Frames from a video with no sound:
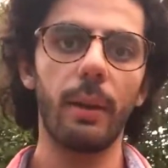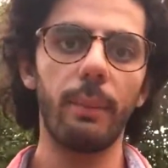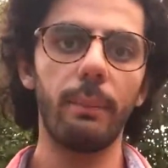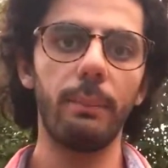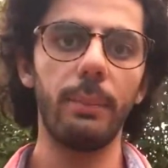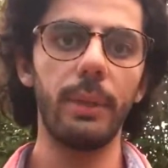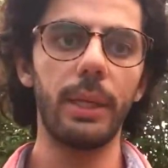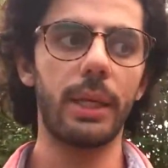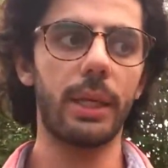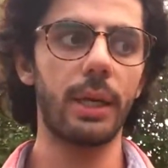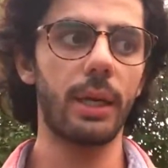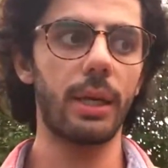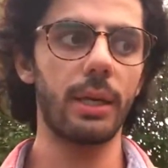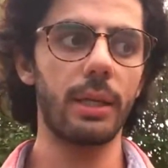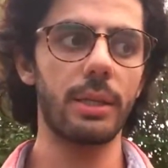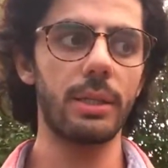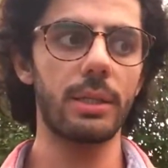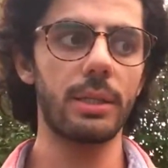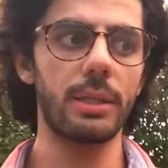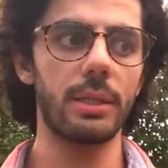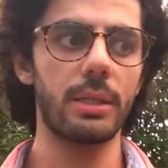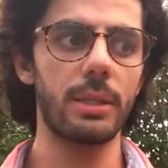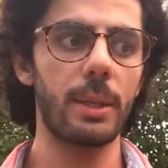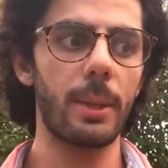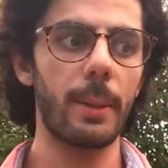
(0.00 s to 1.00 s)

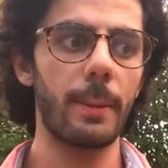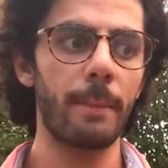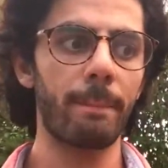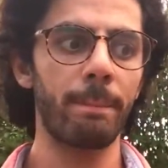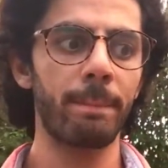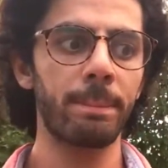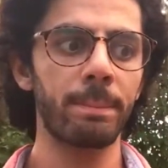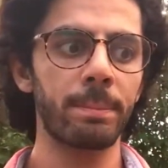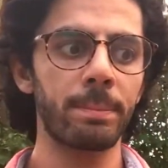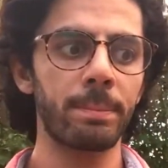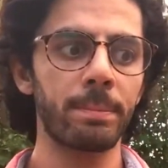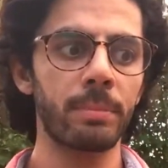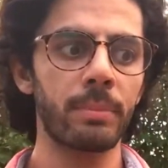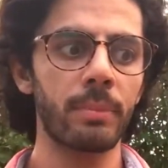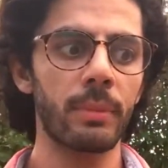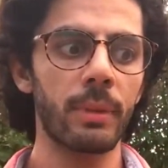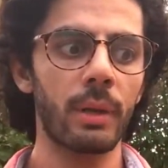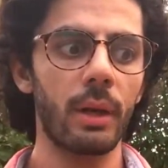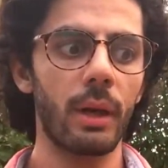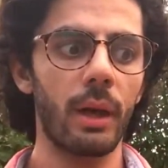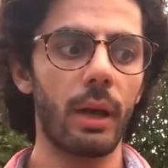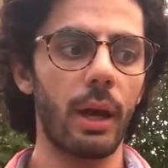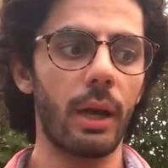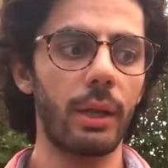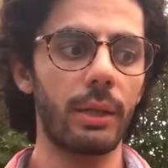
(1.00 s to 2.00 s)
because
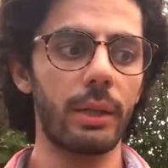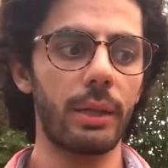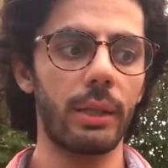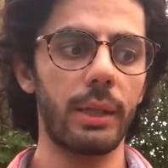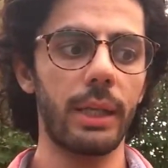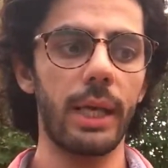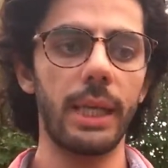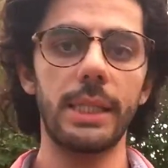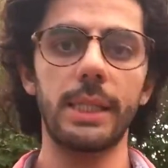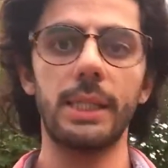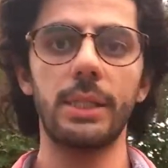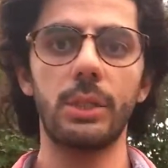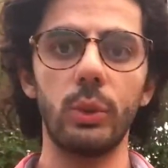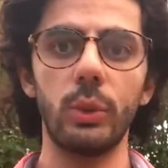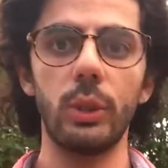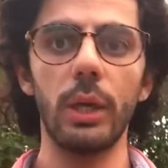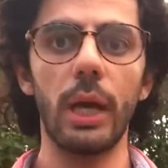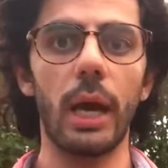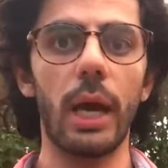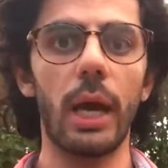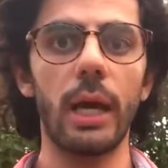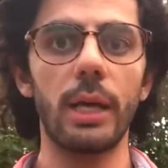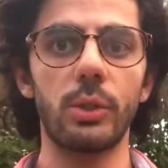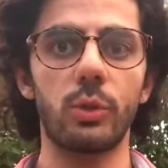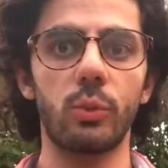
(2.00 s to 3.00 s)
unless you
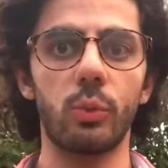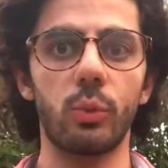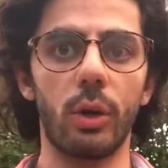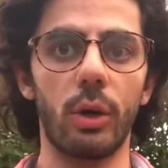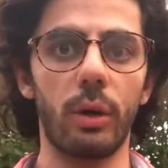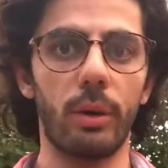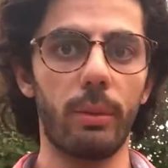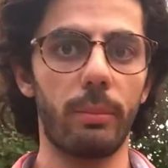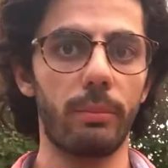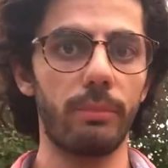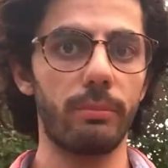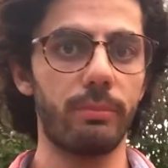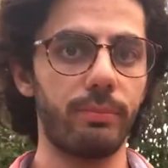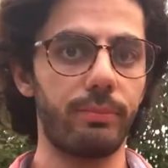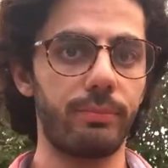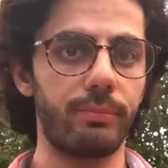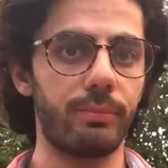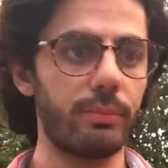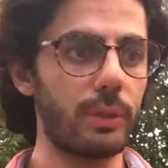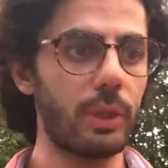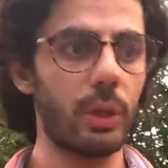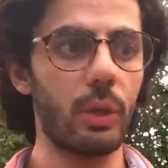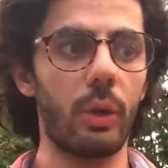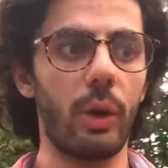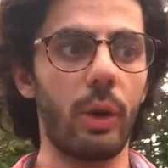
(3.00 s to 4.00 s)
guys were,
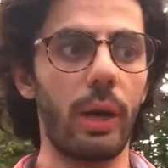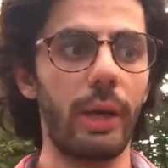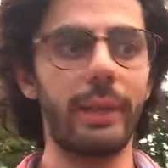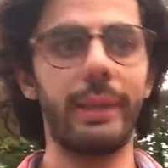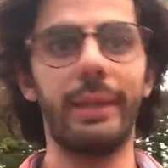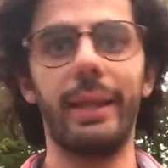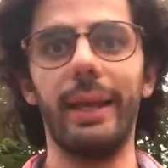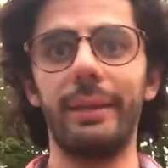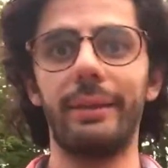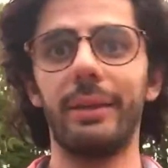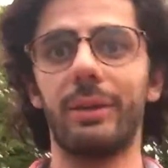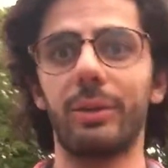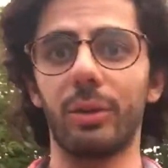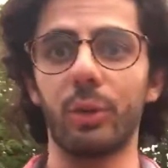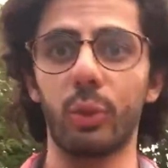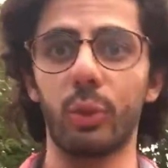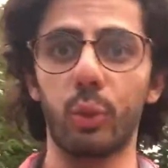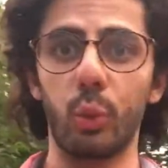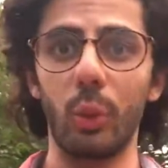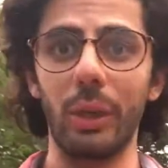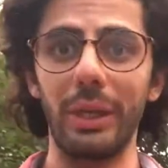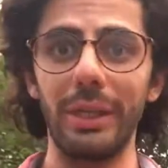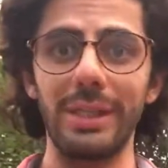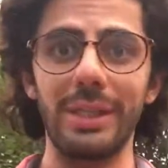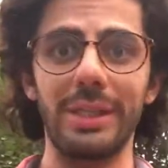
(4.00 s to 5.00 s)
identical
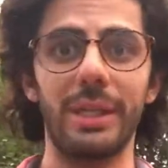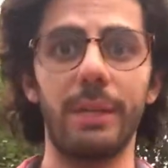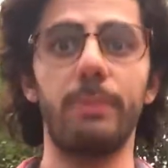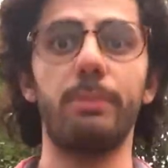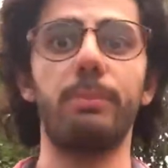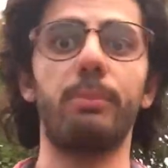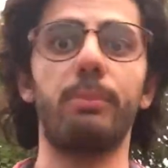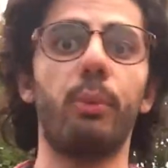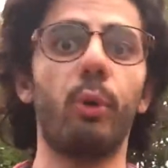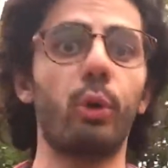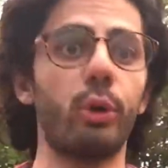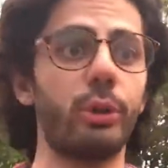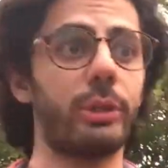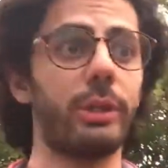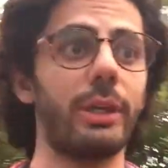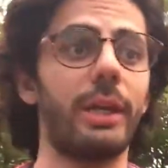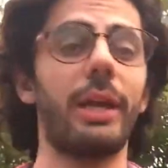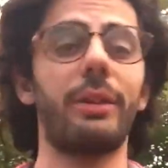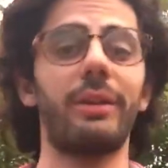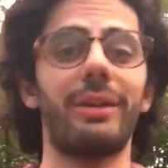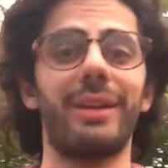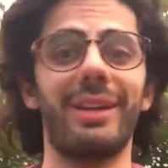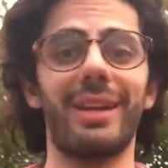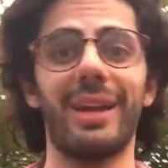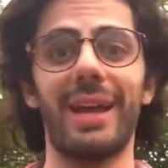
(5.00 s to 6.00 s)
twins and born
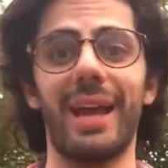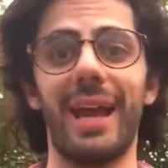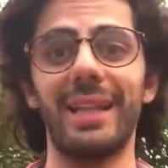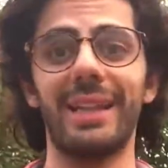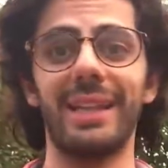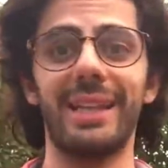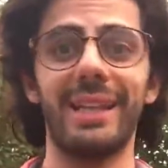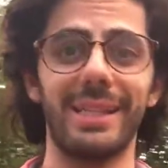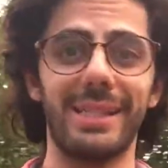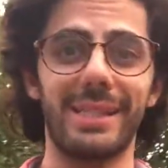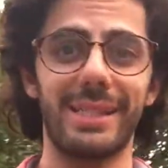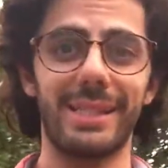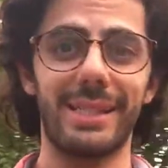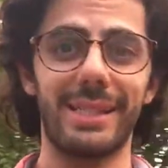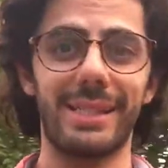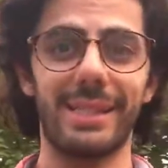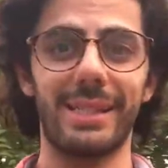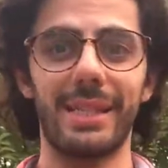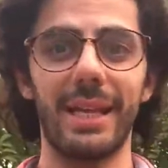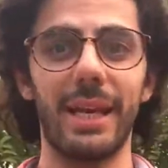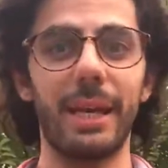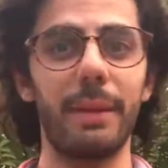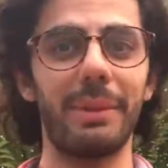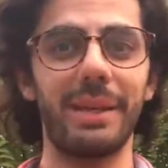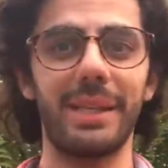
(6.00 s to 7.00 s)
together and had the
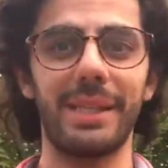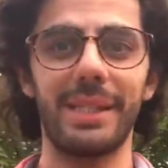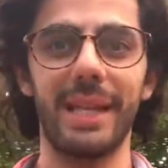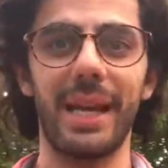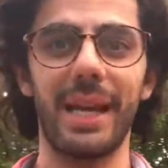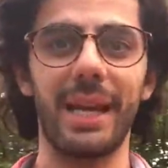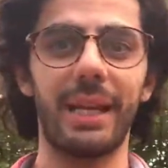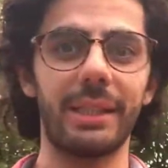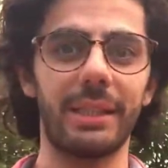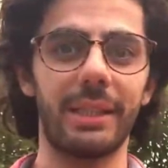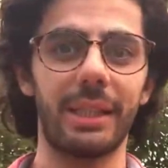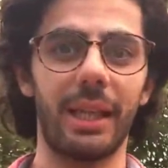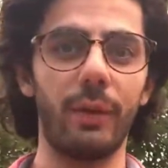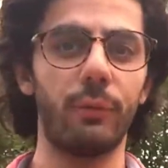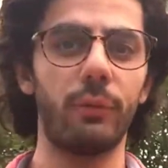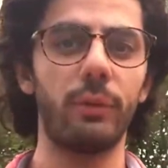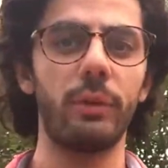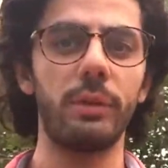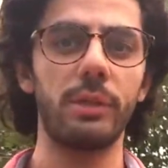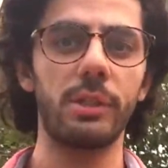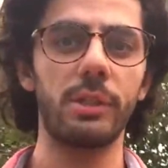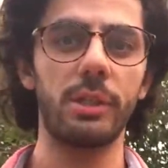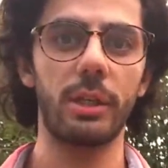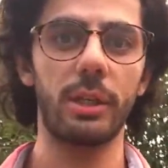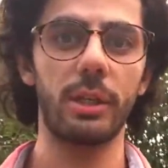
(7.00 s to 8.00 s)
same exact life
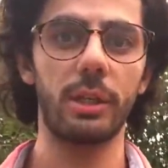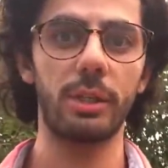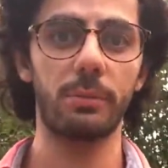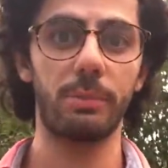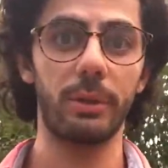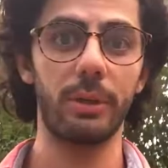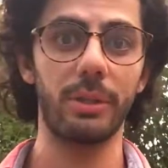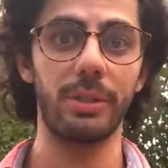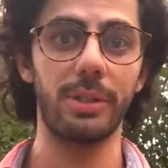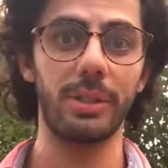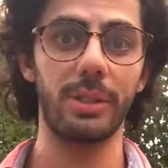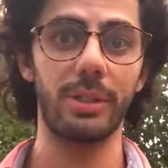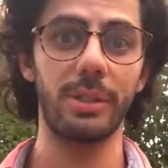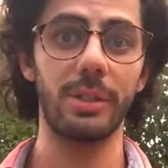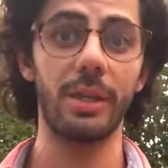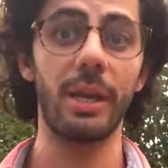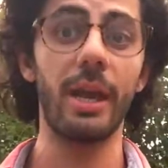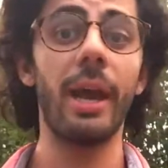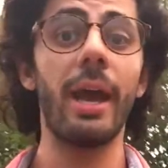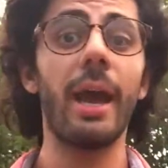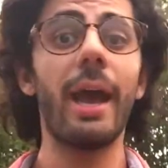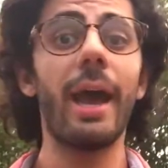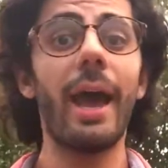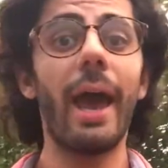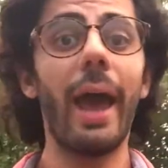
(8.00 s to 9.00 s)
experiences
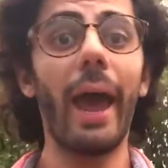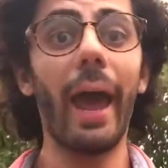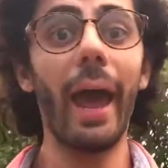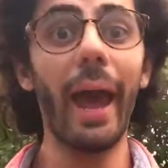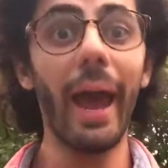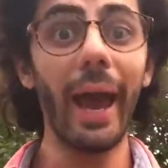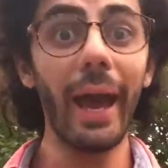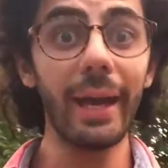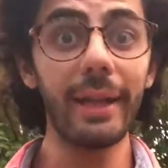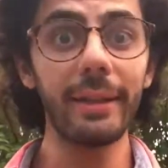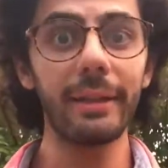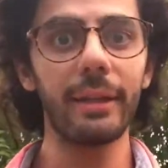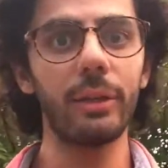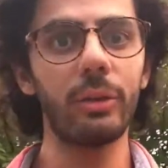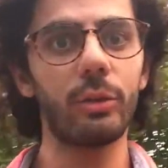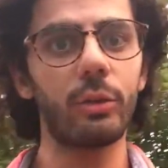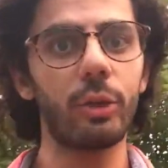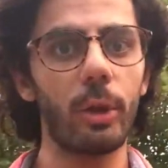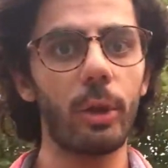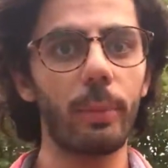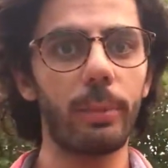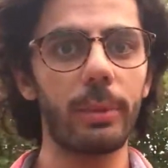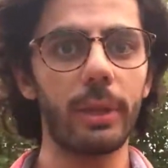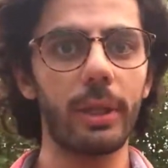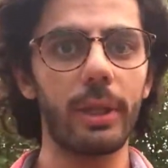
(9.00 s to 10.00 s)
and
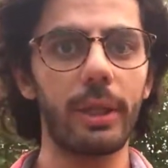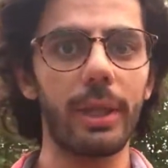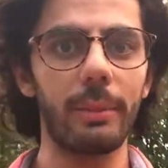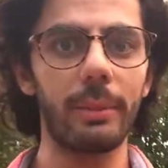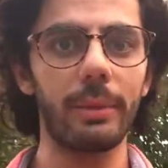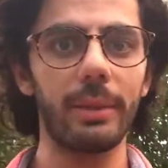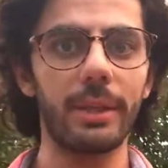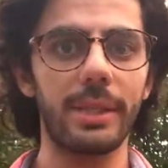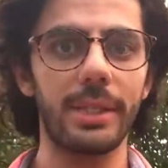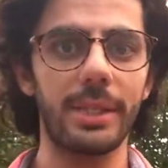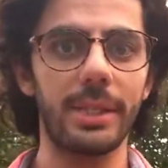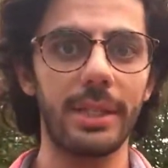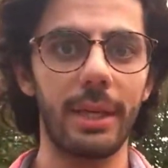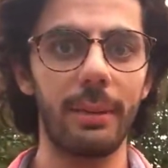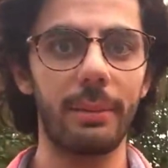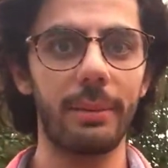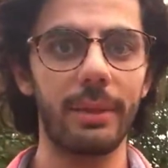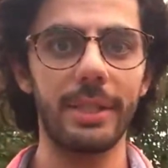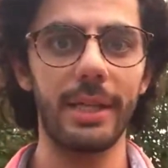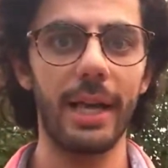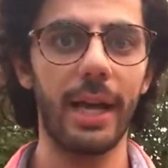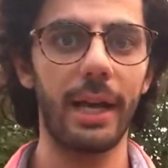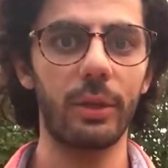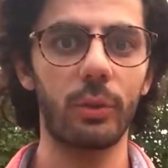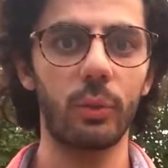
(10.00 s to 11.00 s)
interpreted them in the same
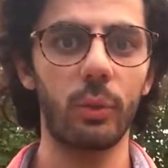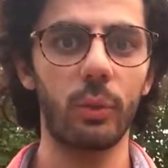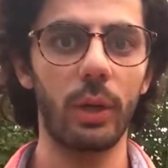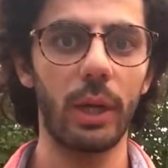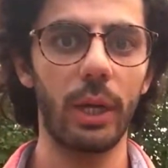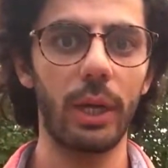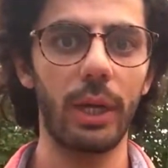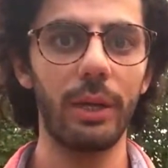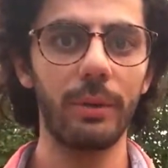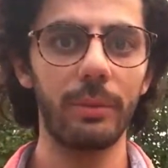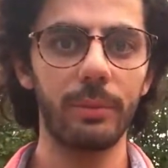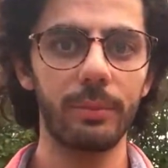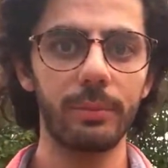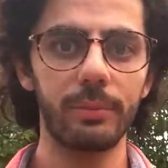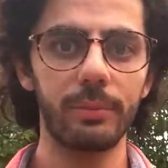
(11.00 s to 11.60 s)
exact way,